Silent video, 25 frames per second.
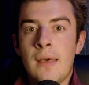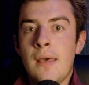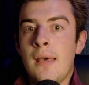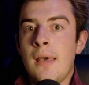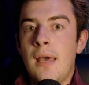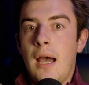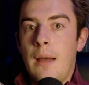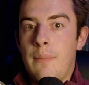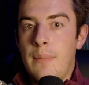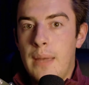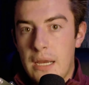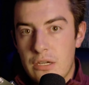
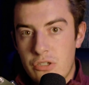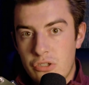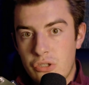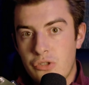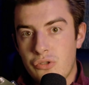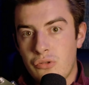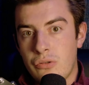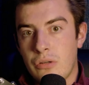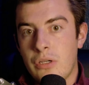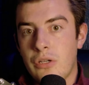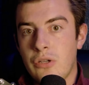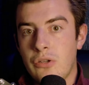I'm actually
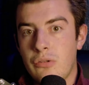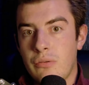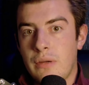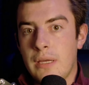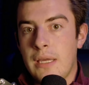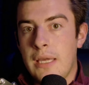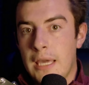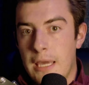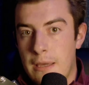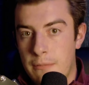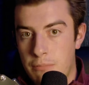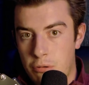trying to
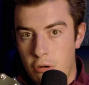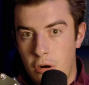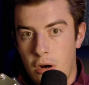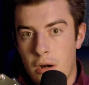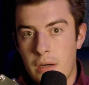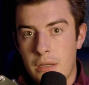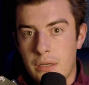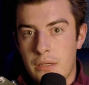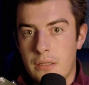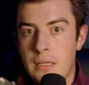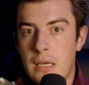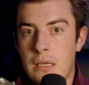create a
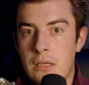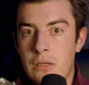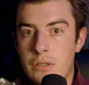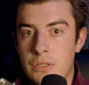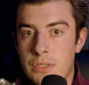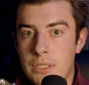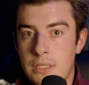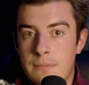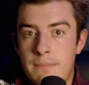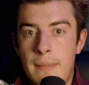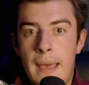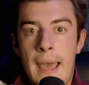product that
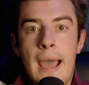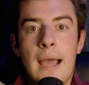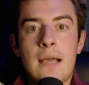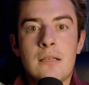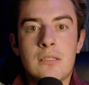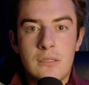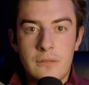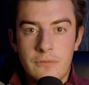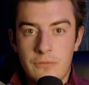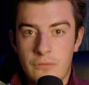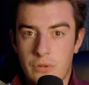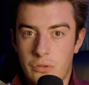uses
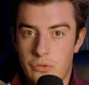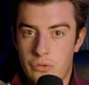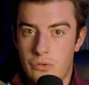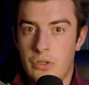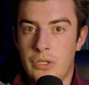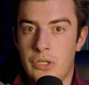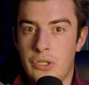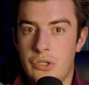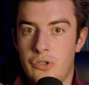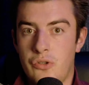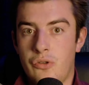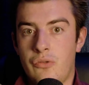passive
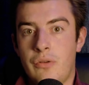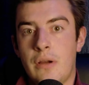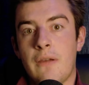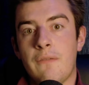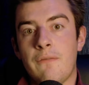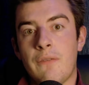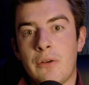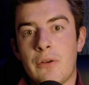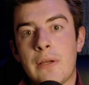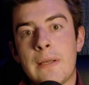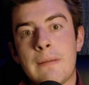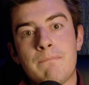learning to create
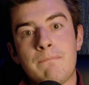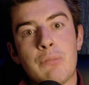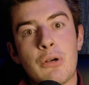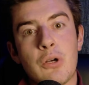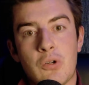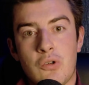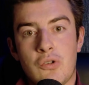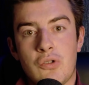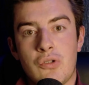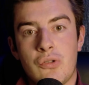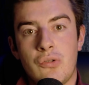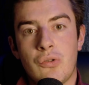very
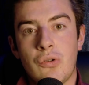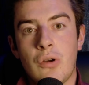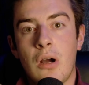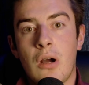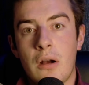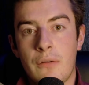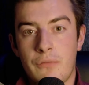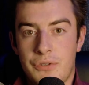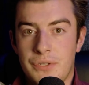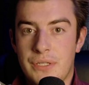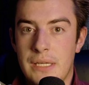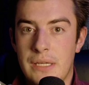personal
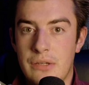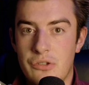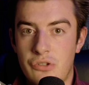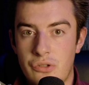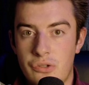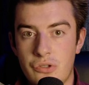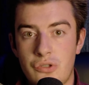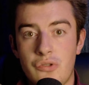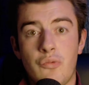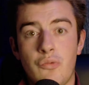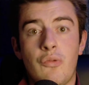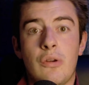
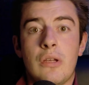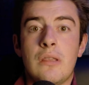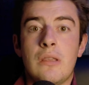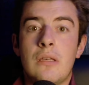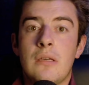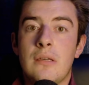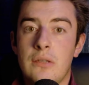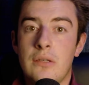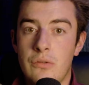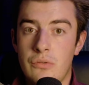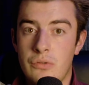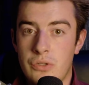conversations with the
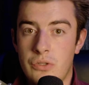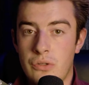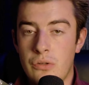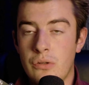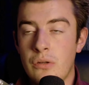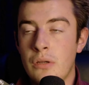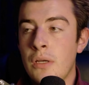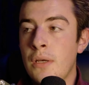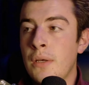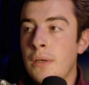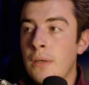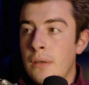user.
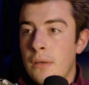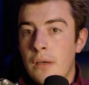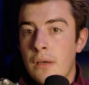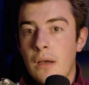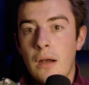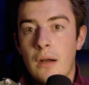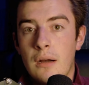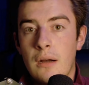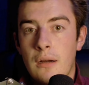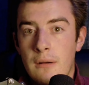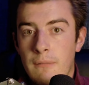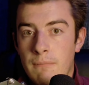
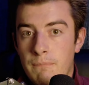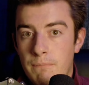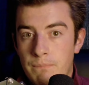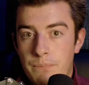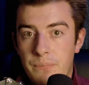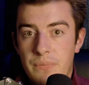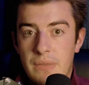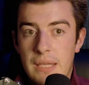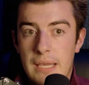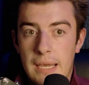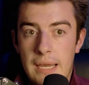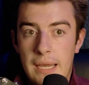
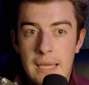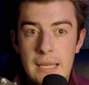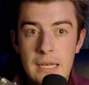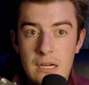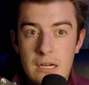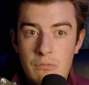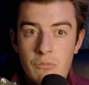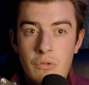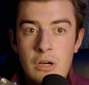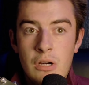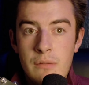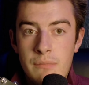I
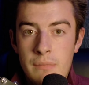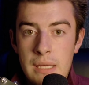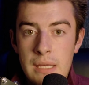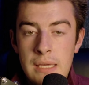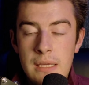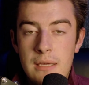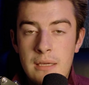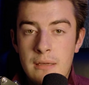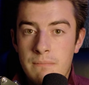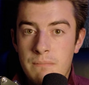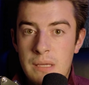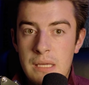want to
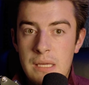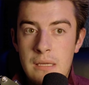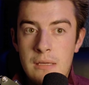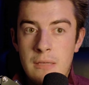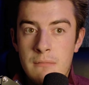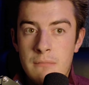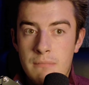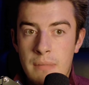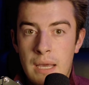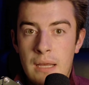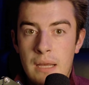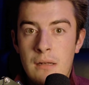make it be
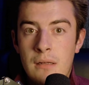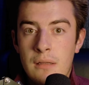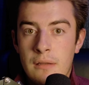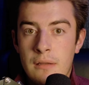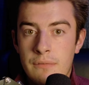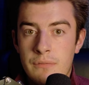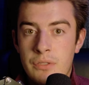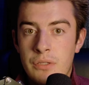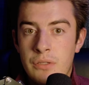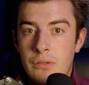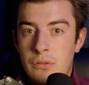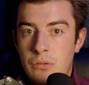competitive
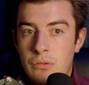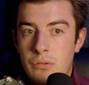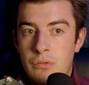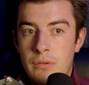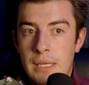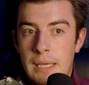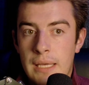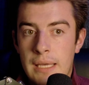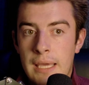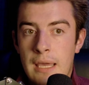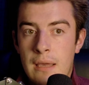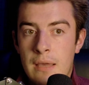to
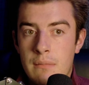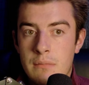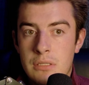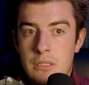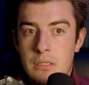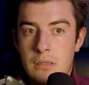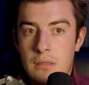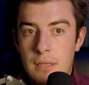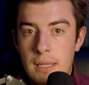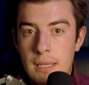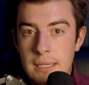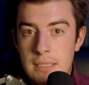like
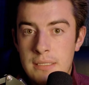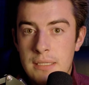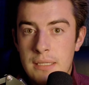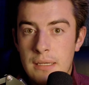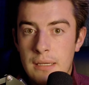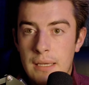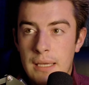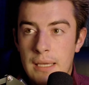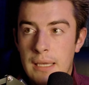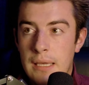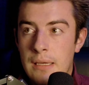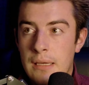Amazon Alexa
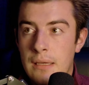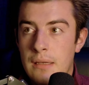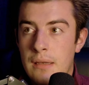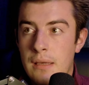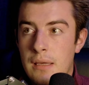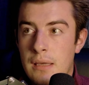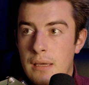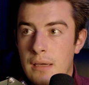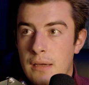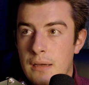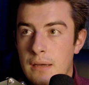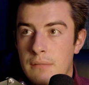
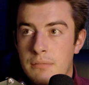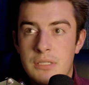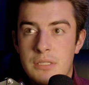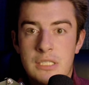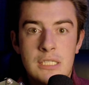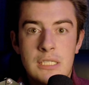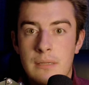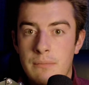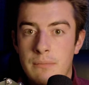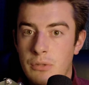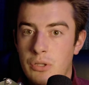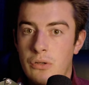and
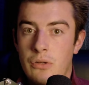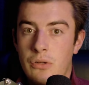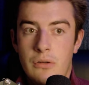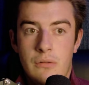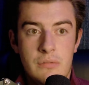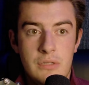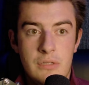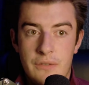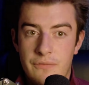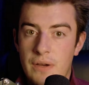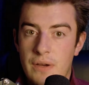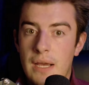similar
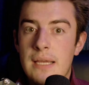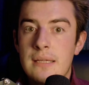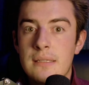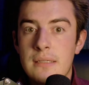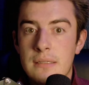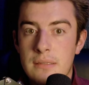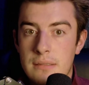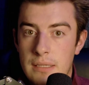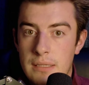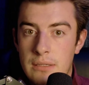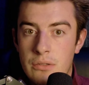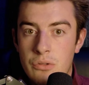
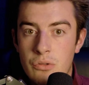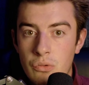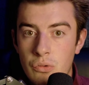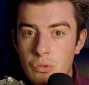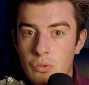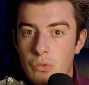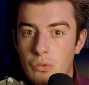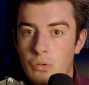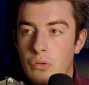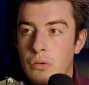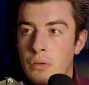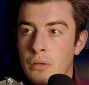devices like
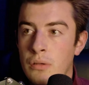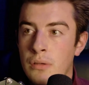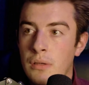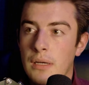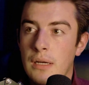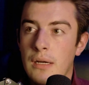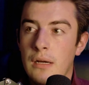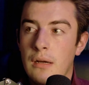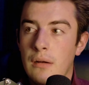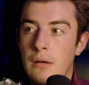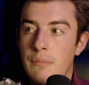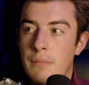Google.
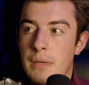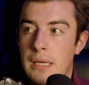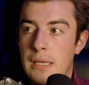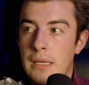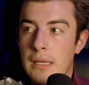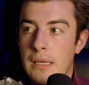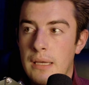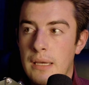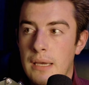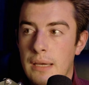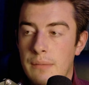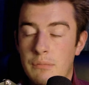
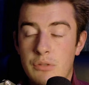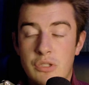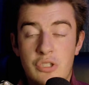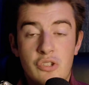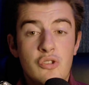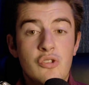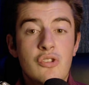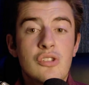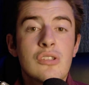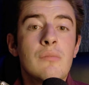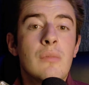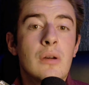
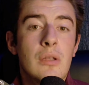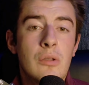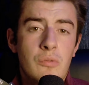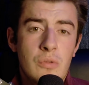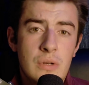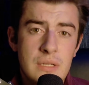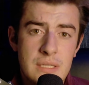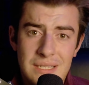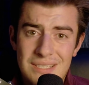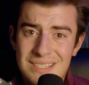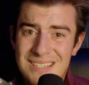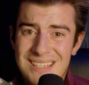There's some other
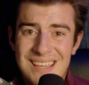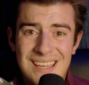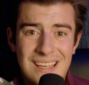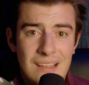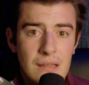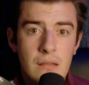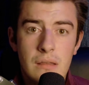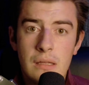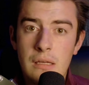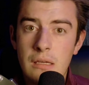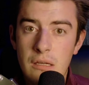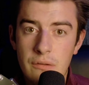ones I just
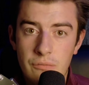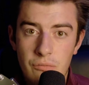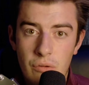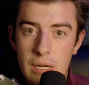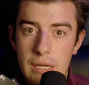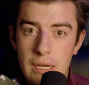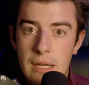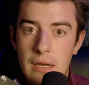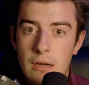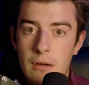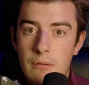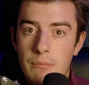can't think of right
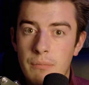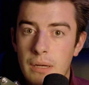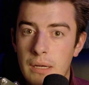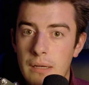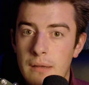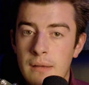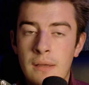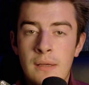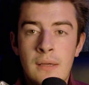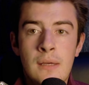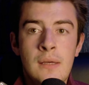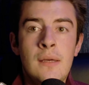now, but
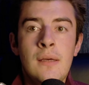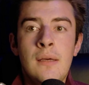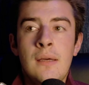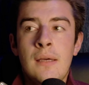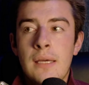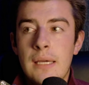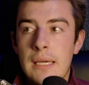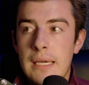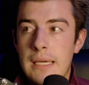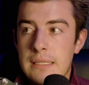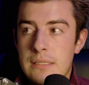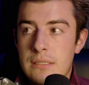
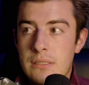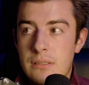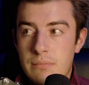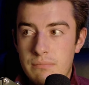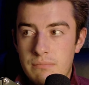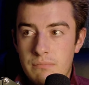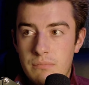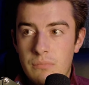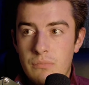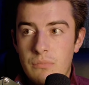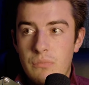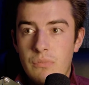it's
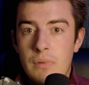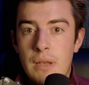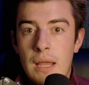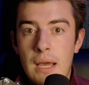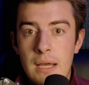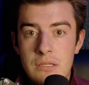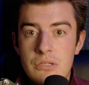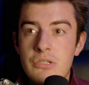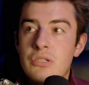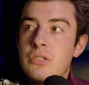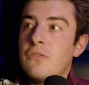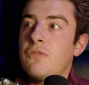
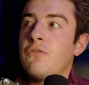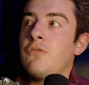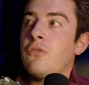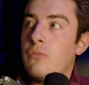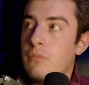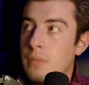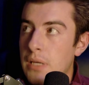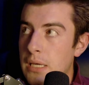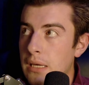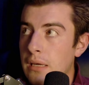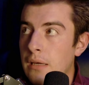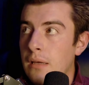not just for
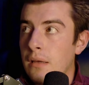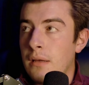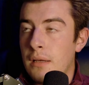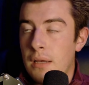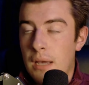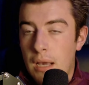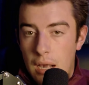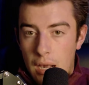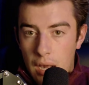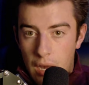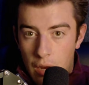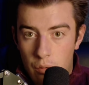me.
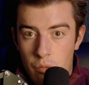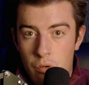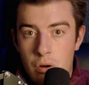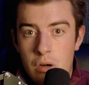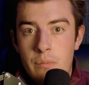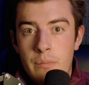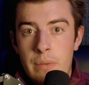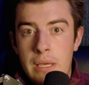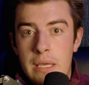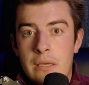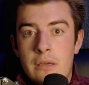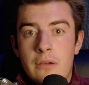I want to
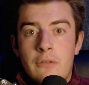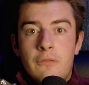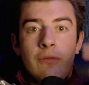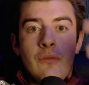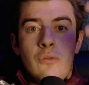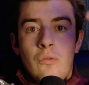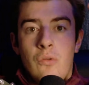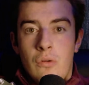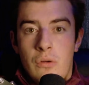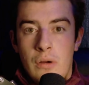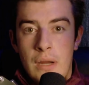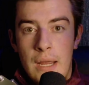make it
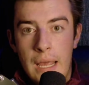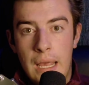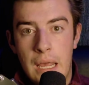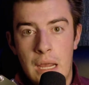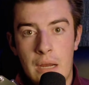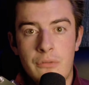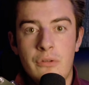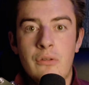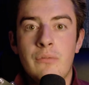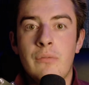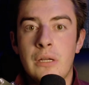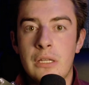for
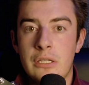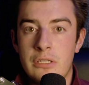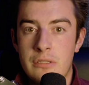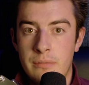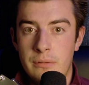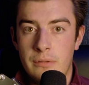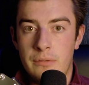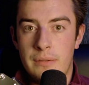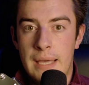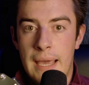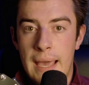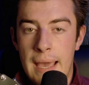everybody to be
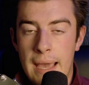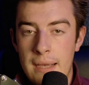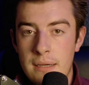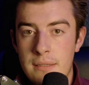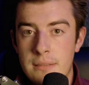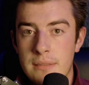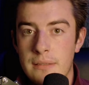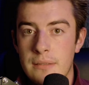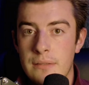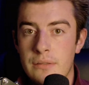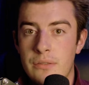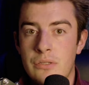able to
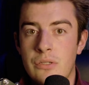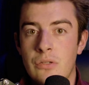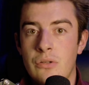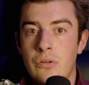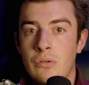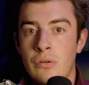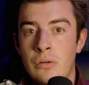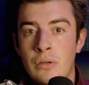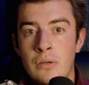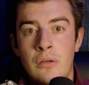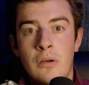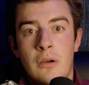access. So
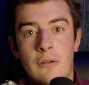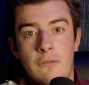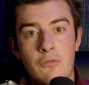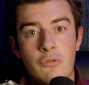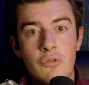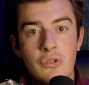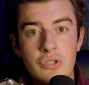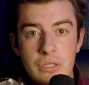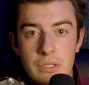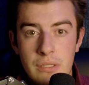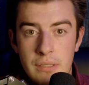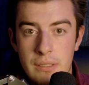
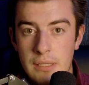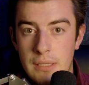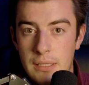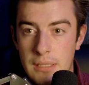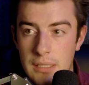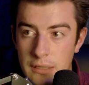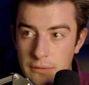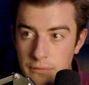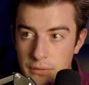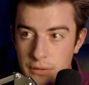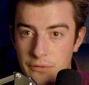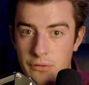unfortunately,
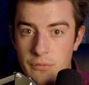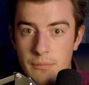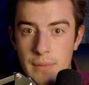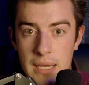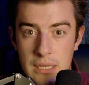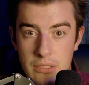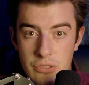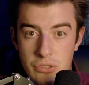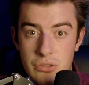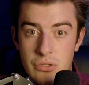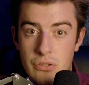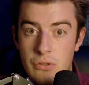even if a
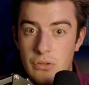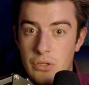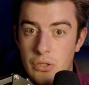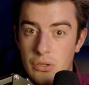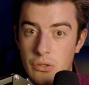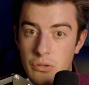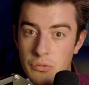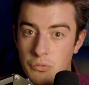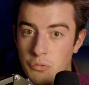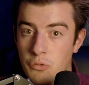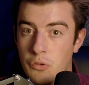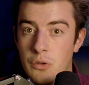Mac
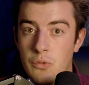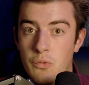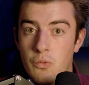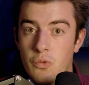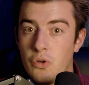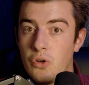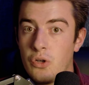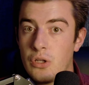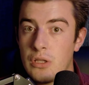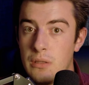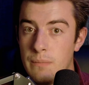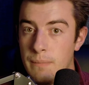Studio would
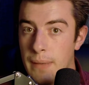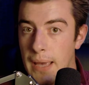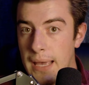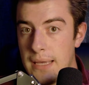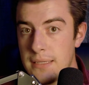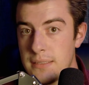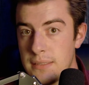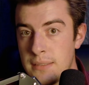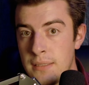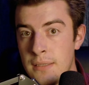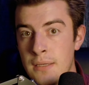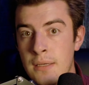work the
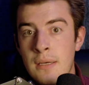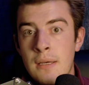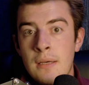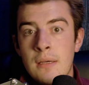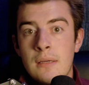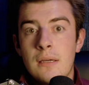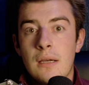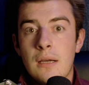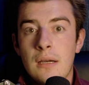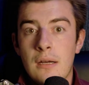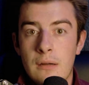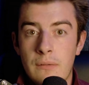best,
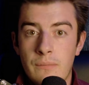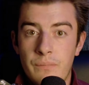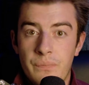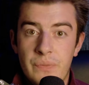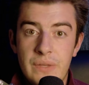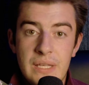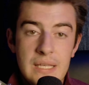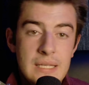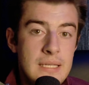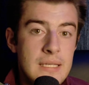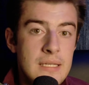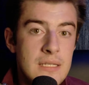
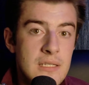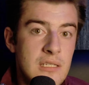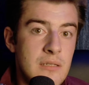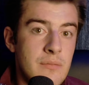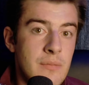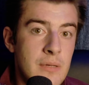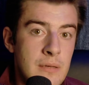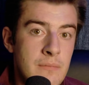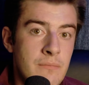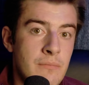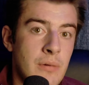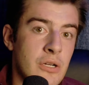it needs to
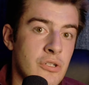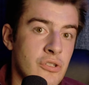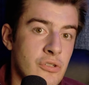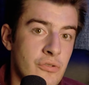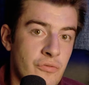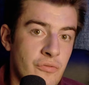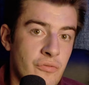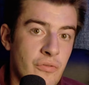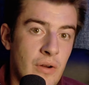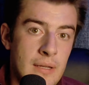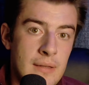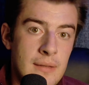be budget
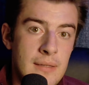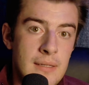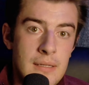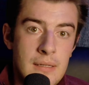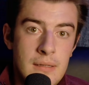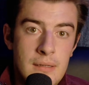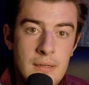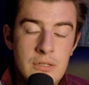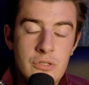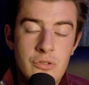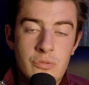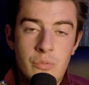
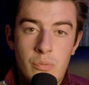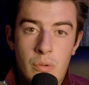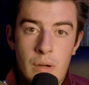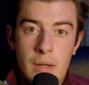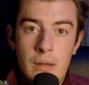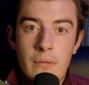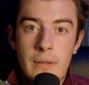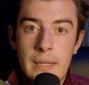friendly as well.